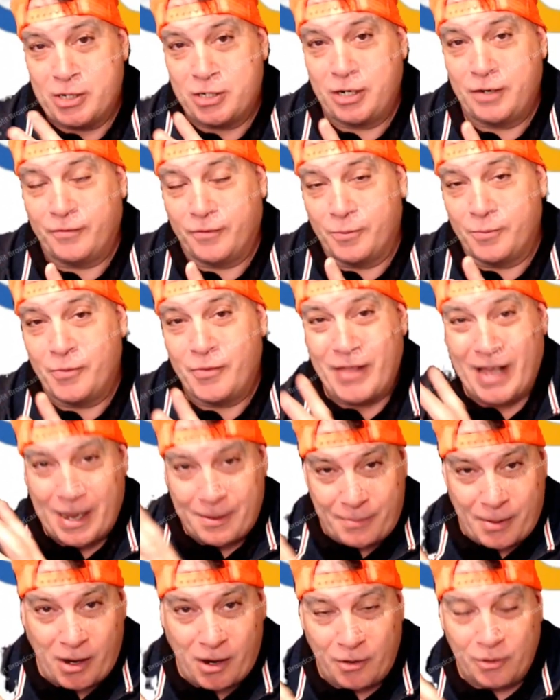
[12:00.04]
especially from
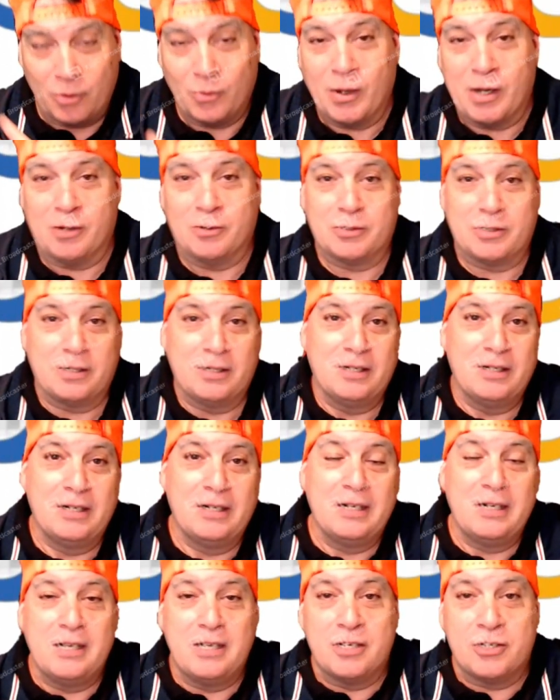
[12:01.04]
that part of the world.
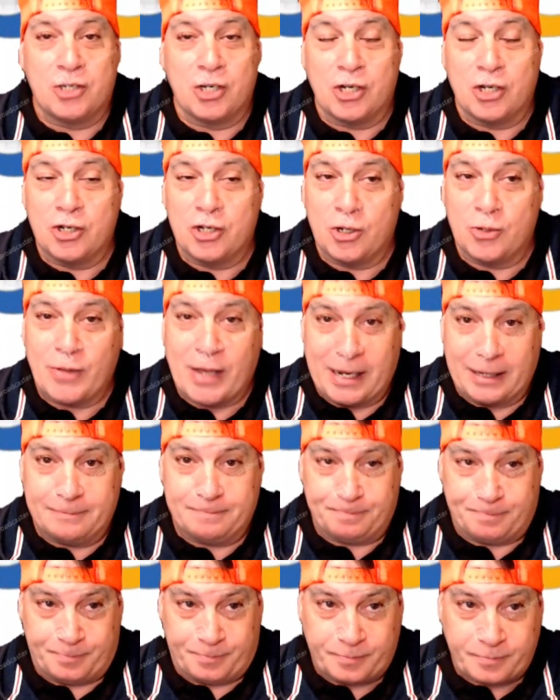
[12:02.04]
So you can do
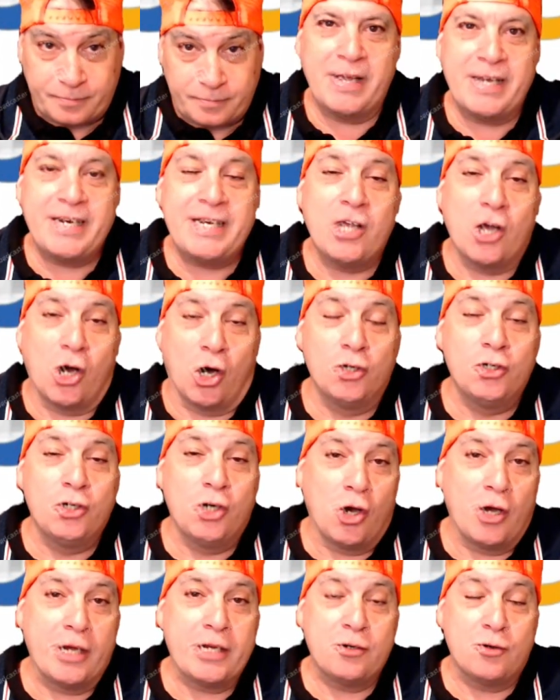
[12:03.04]
that. Many
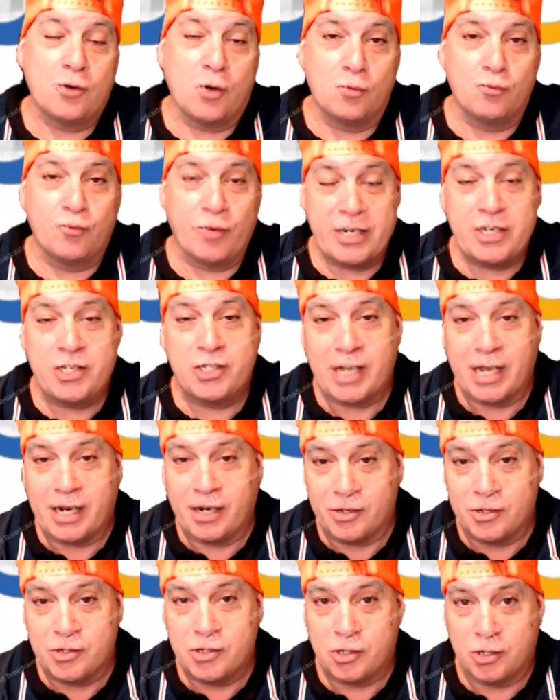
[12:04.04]
online
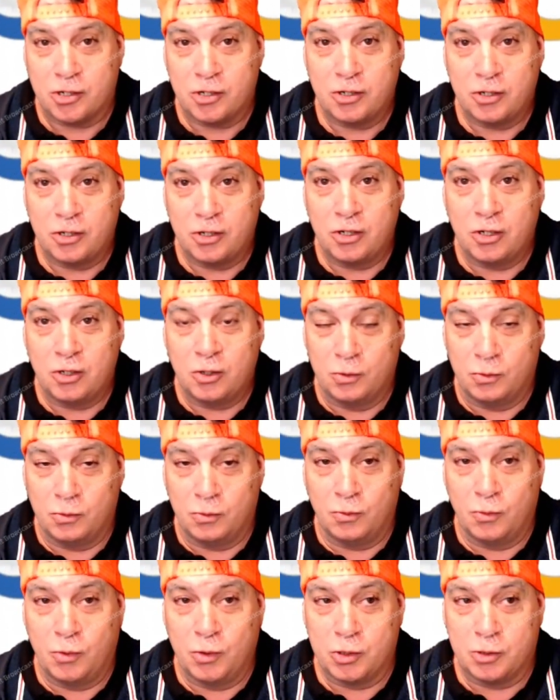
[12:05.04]
resellers
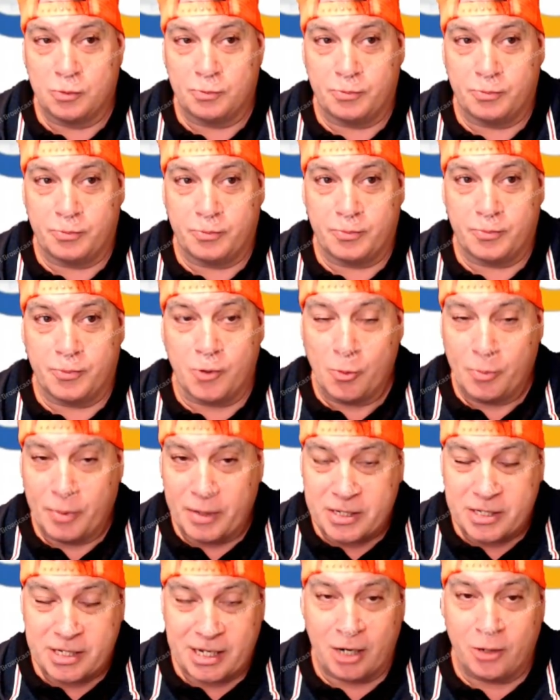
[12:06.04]
would
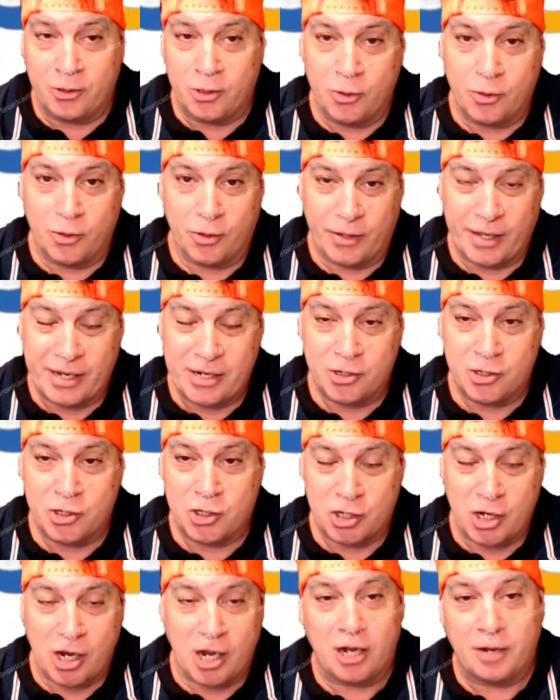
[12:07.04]
probably tell you that they
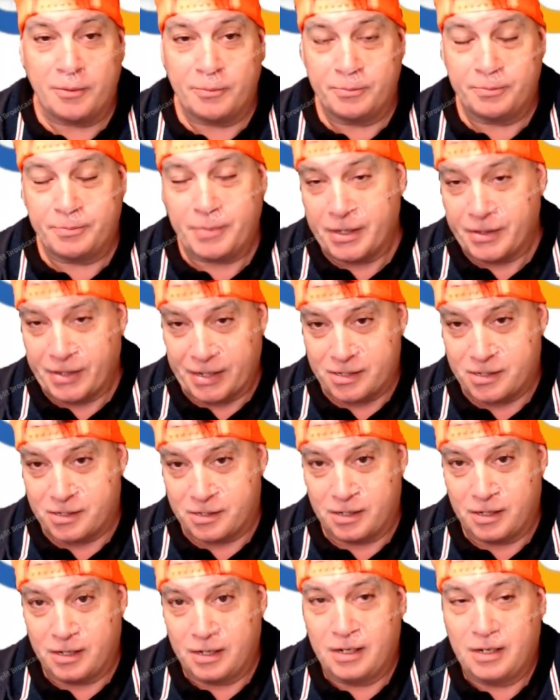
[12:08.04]
could start by
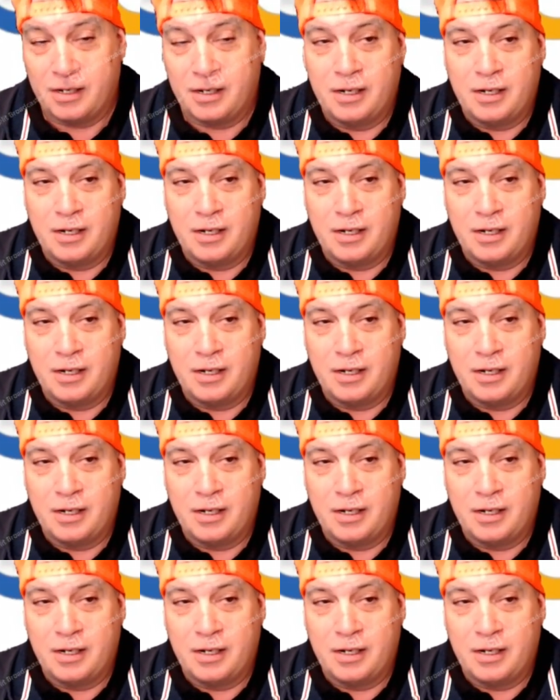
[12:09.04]
this.